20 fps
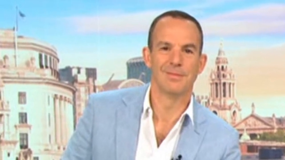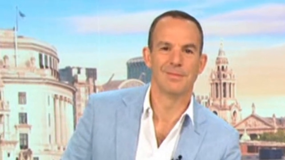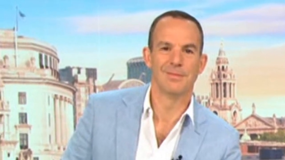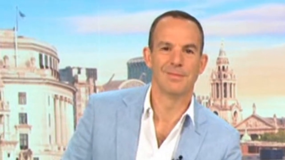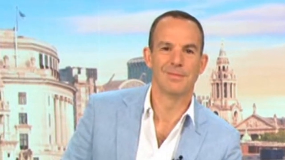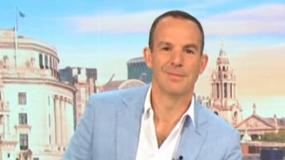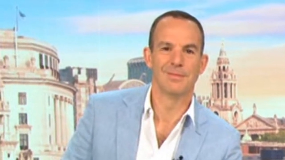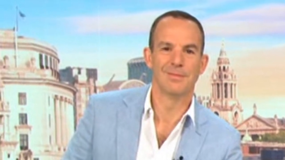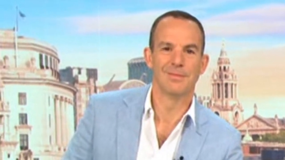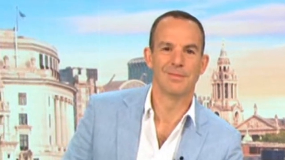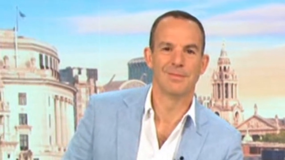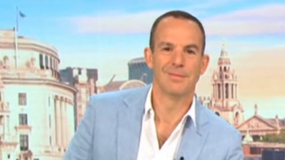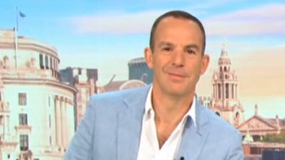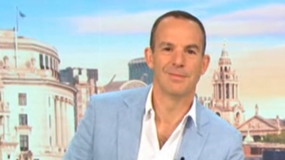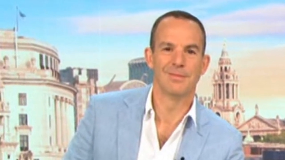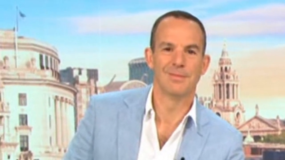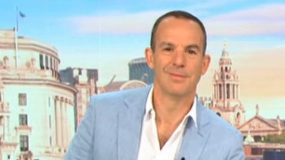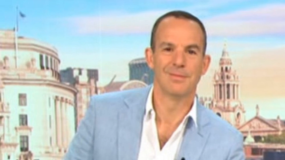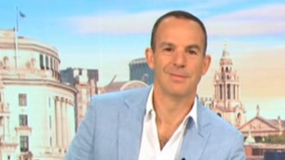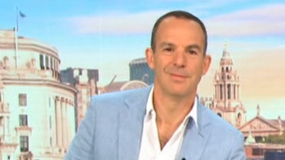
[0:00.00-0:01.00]

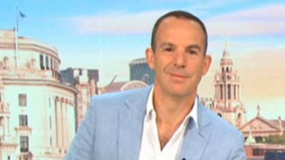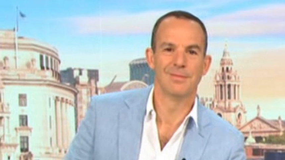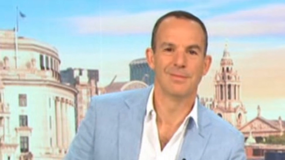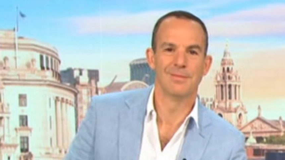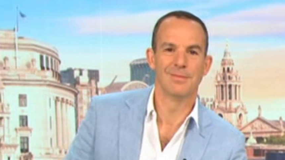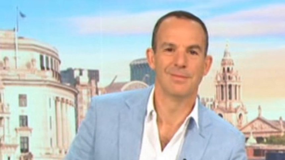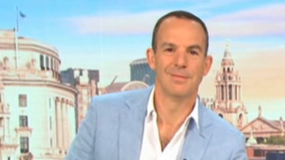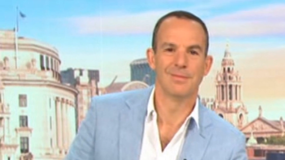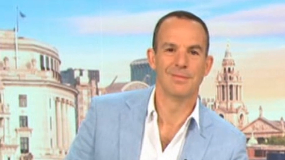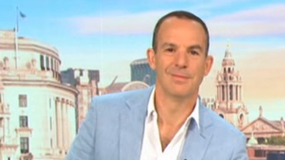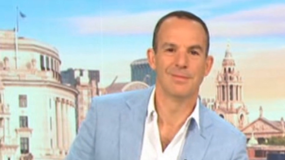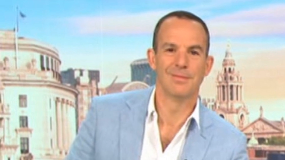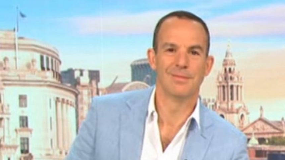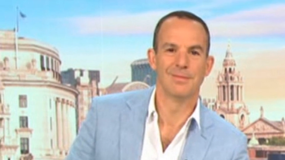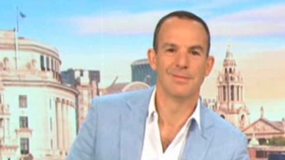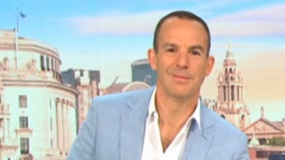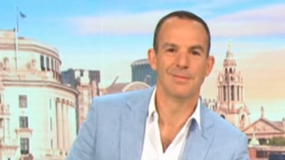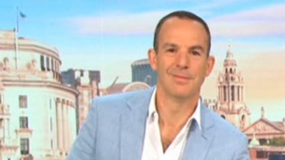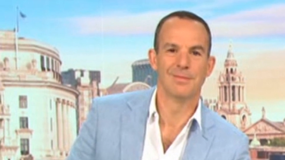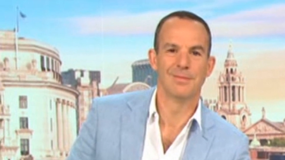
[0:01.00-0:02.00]

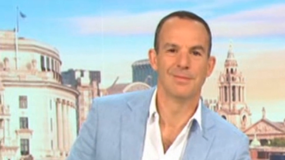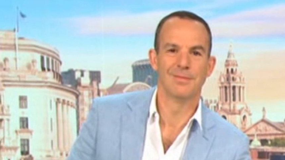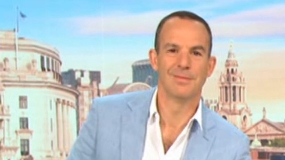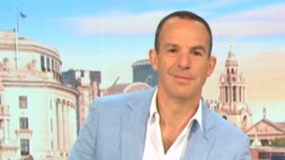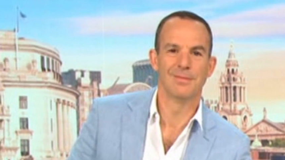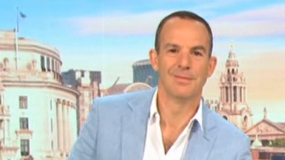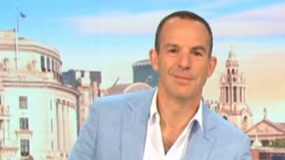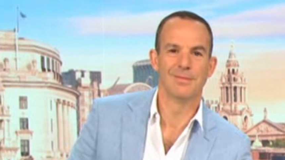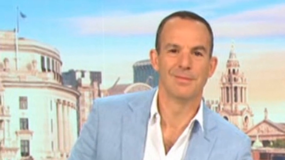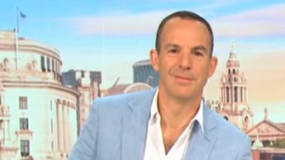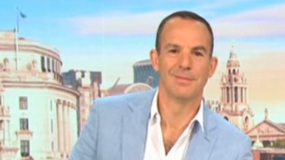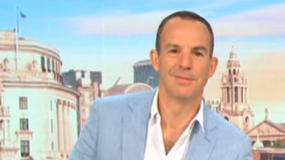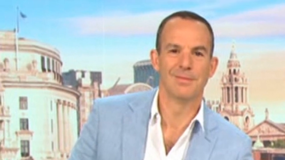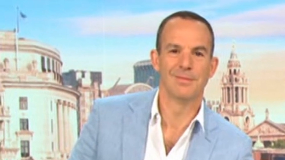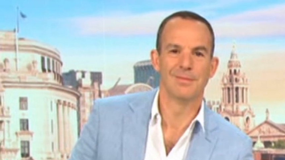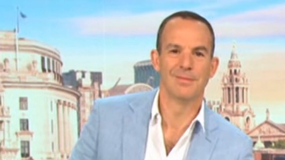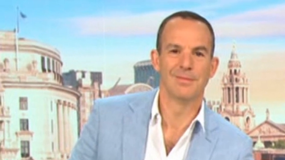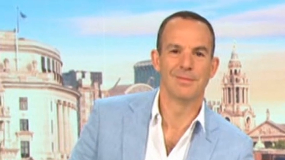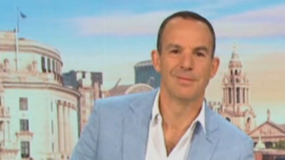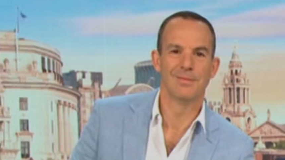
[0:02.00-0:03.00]

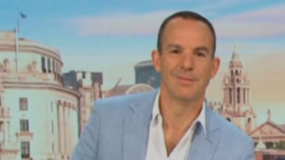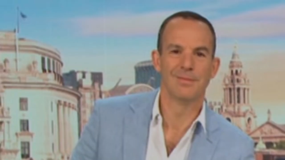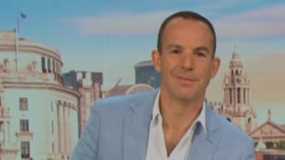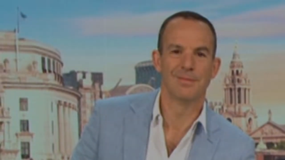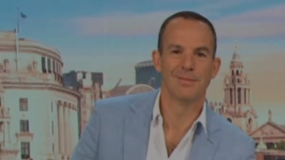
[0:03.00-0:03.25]
No one is speaking in this clip.